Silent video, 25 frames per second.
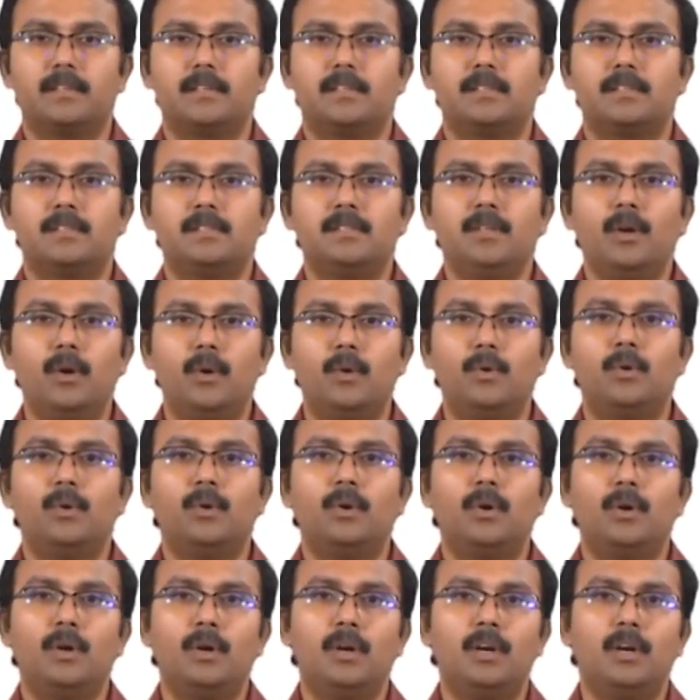So,
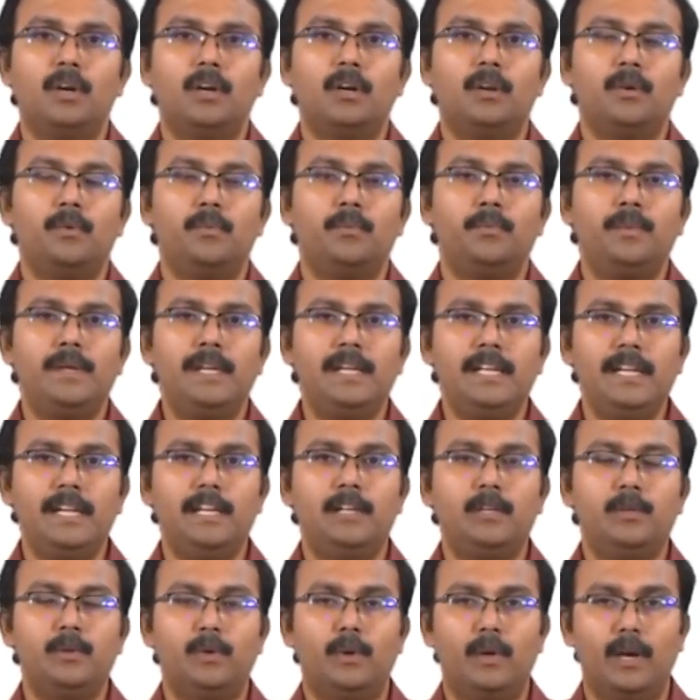we
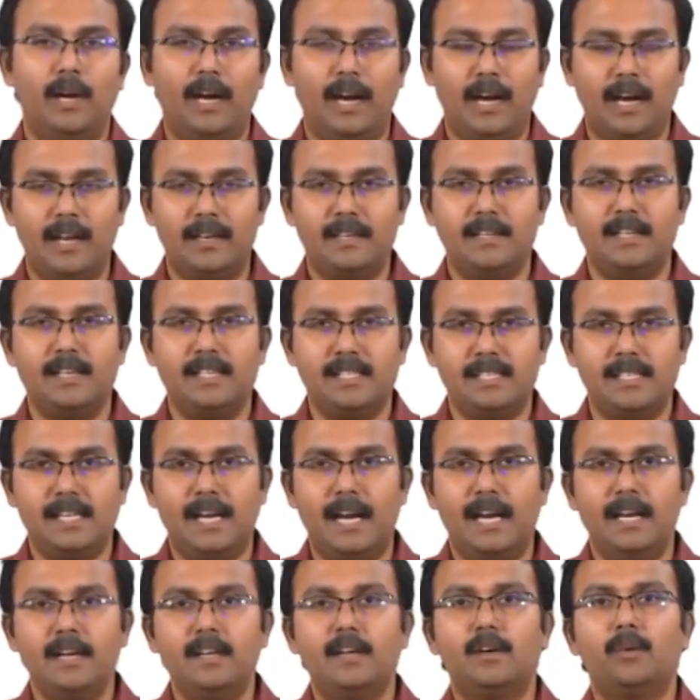need to
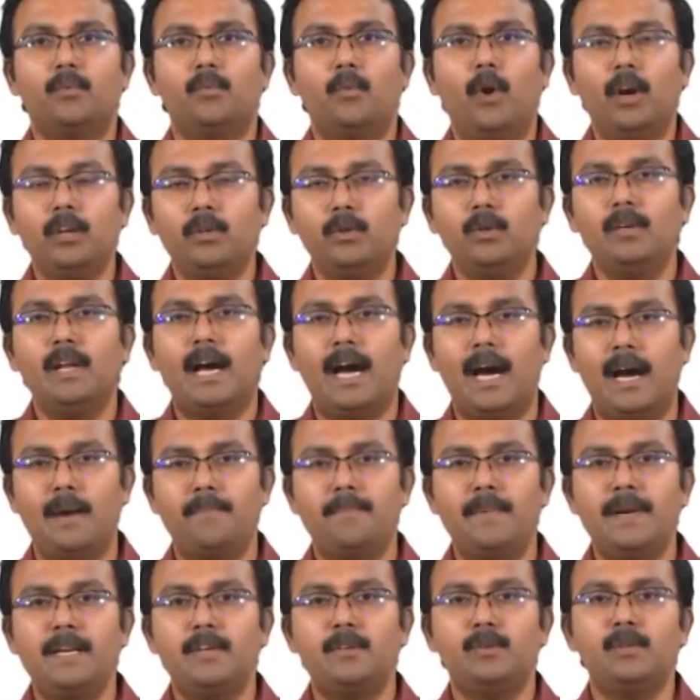understand what could
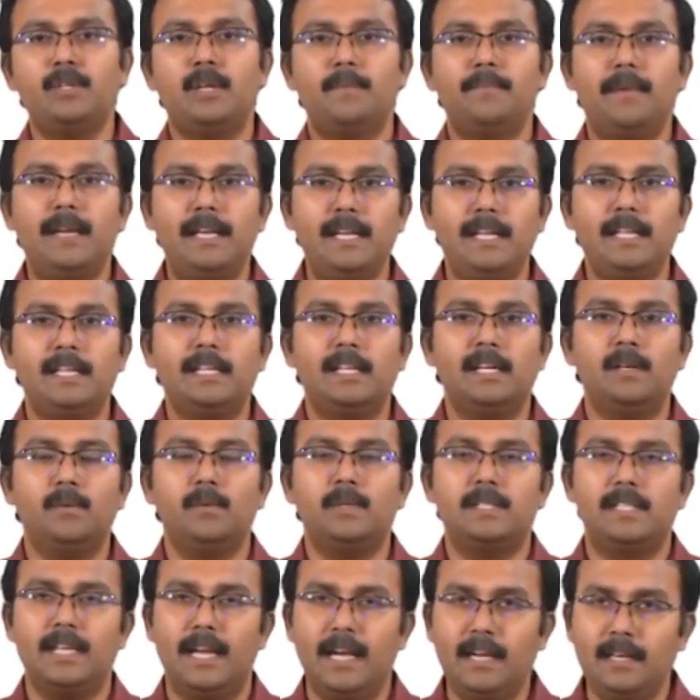happen to the material
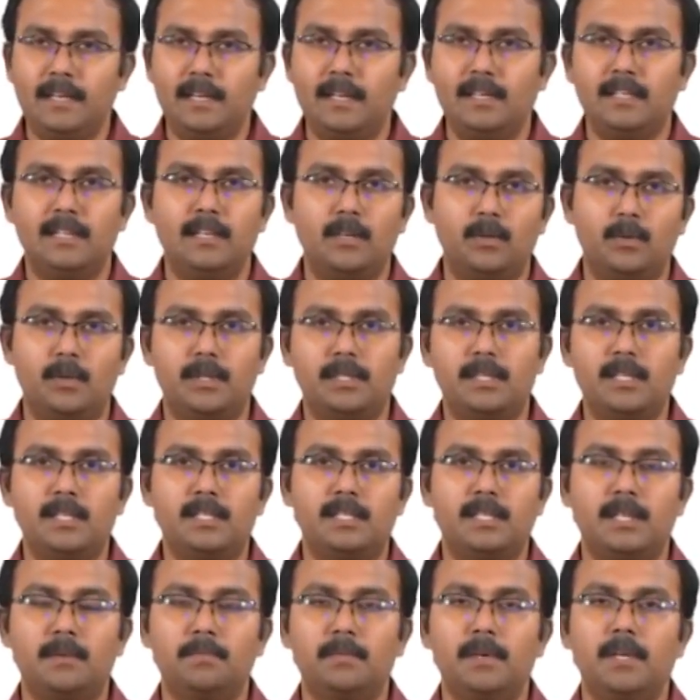which enters into a
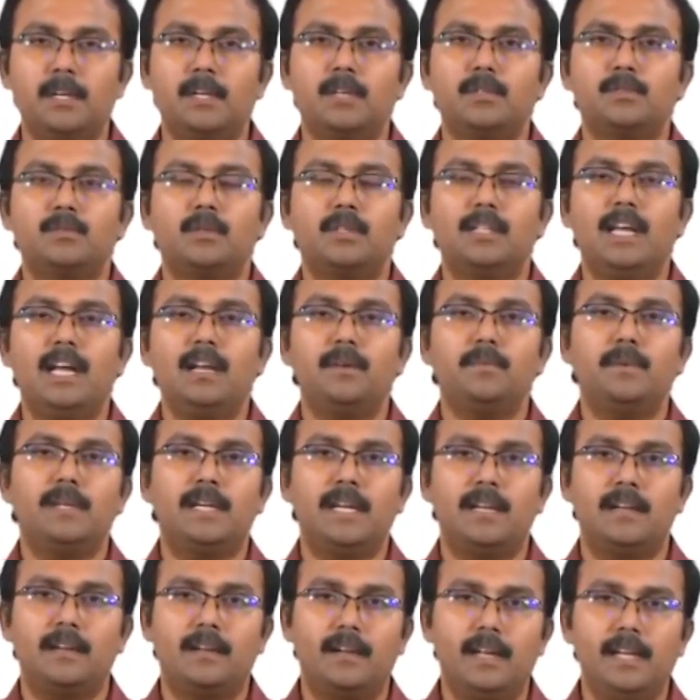system so that we
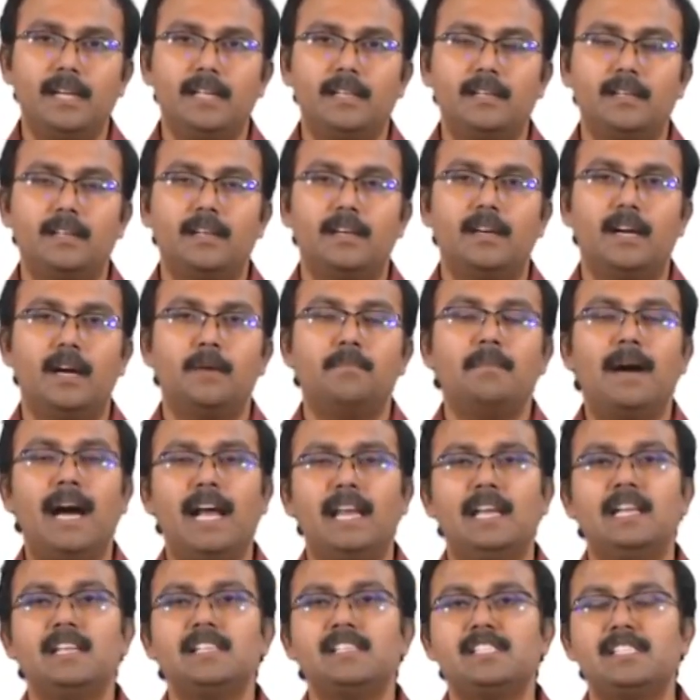can write a
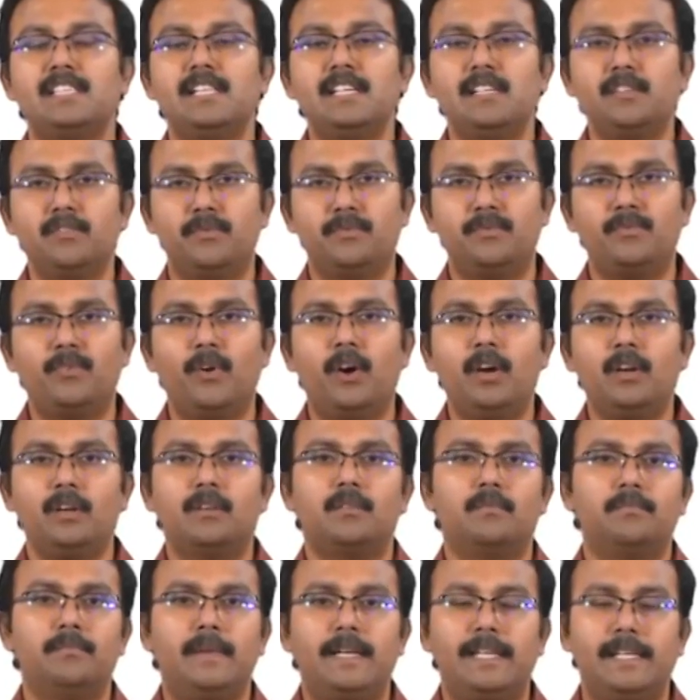balance sheet for
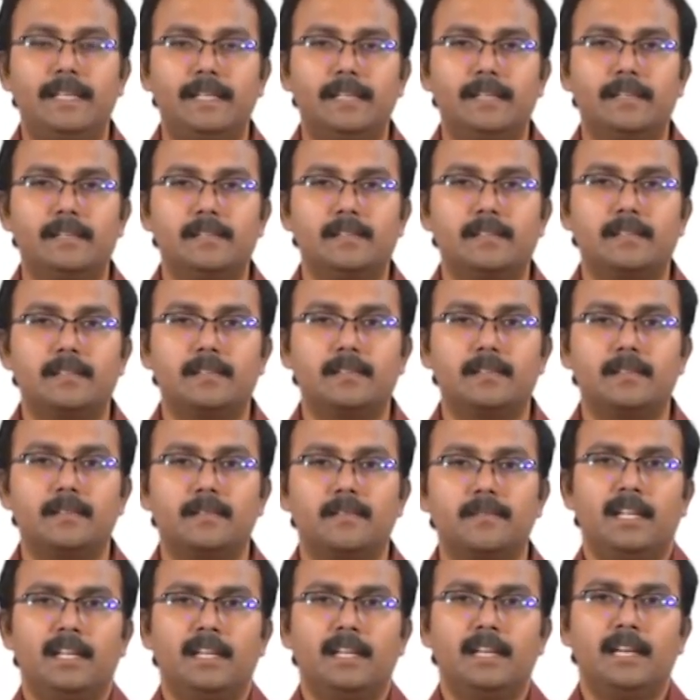materials.
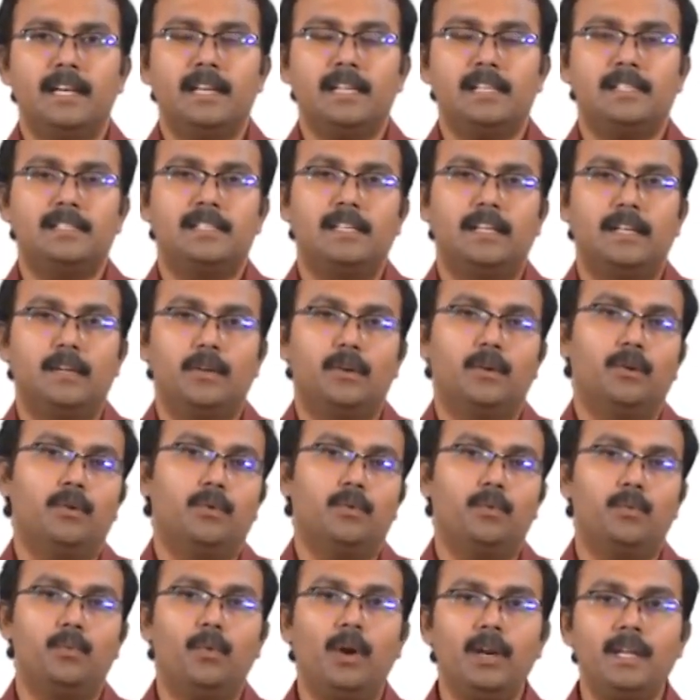Let us see
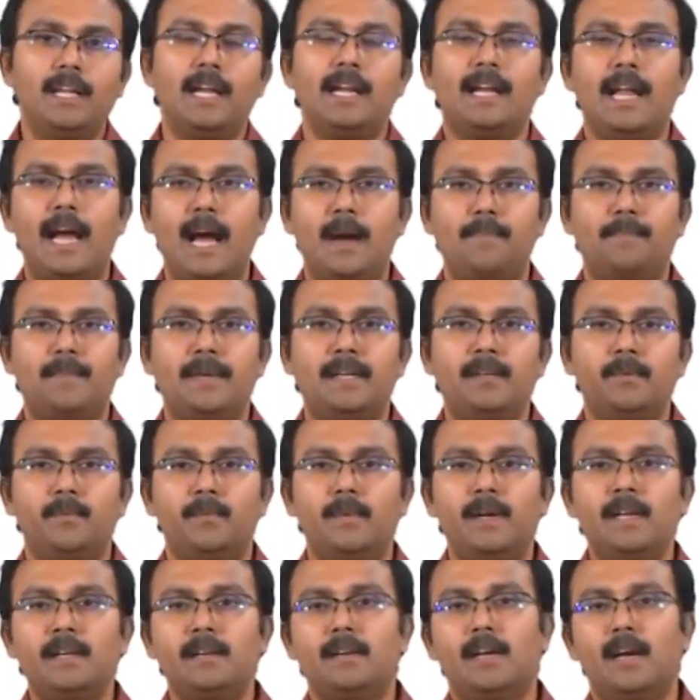what can happen
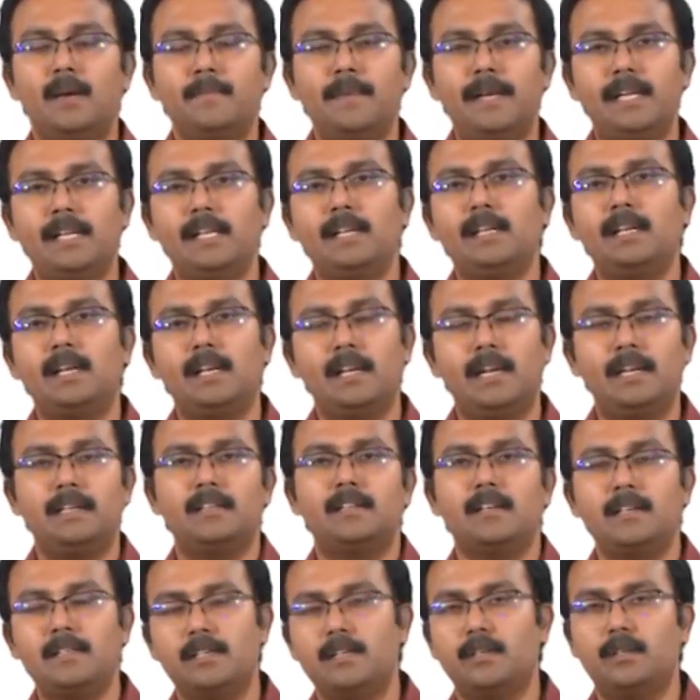when a material
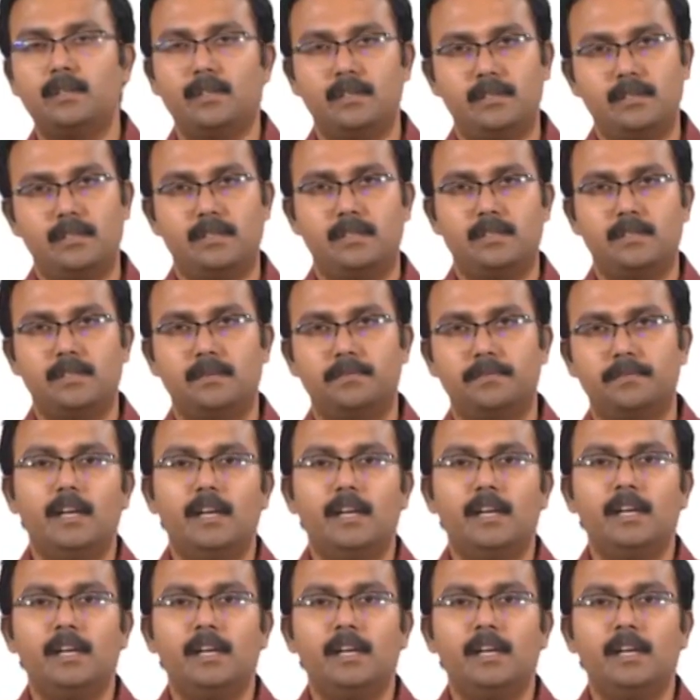enters into the system.